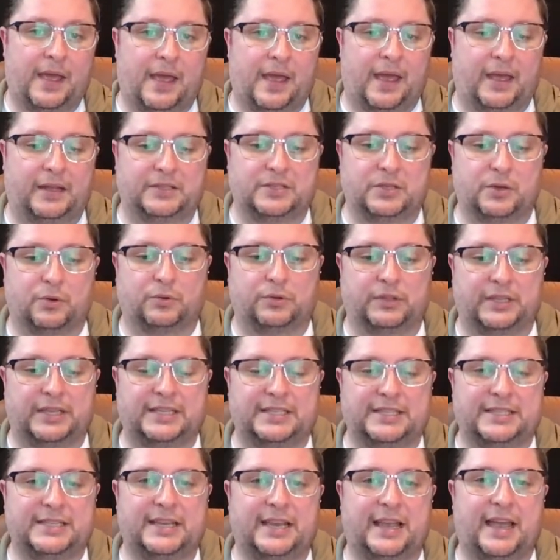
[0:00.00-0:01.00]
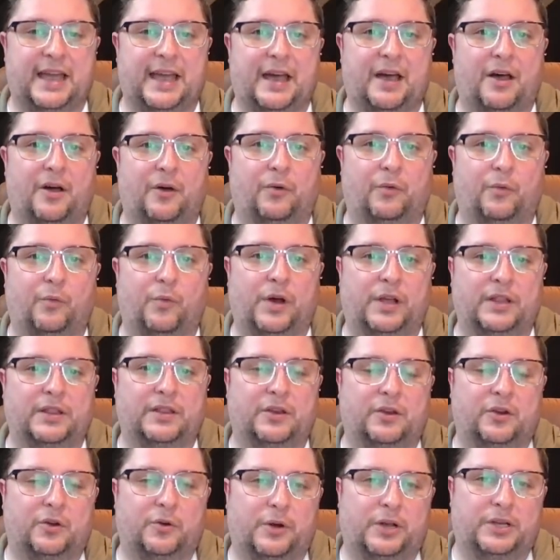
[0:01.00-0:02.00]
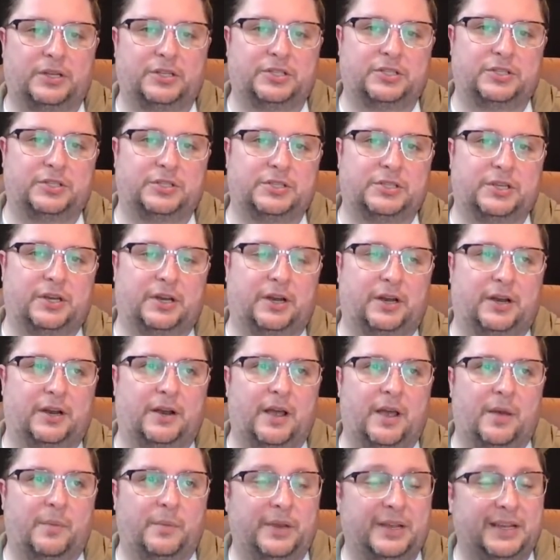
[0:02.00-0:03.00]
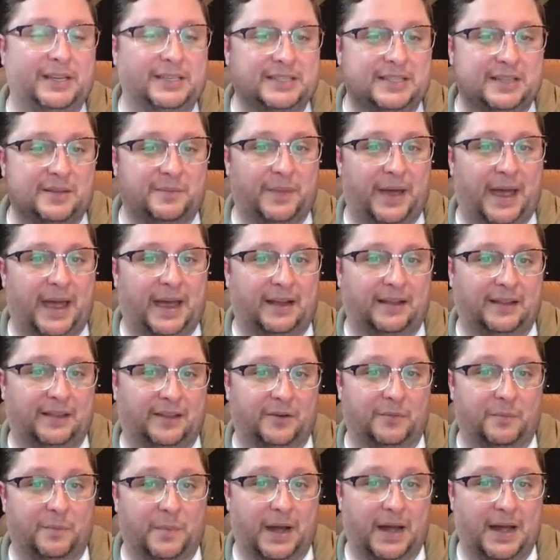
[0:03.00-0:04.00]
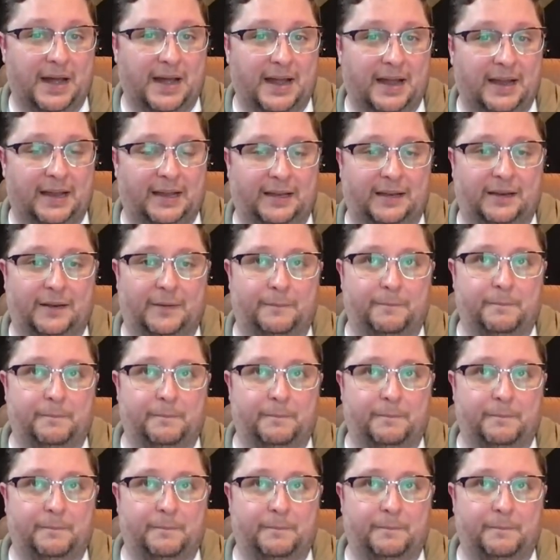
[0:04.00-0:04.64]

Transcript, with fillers: And so listing out what their questions are because in the back of their mind,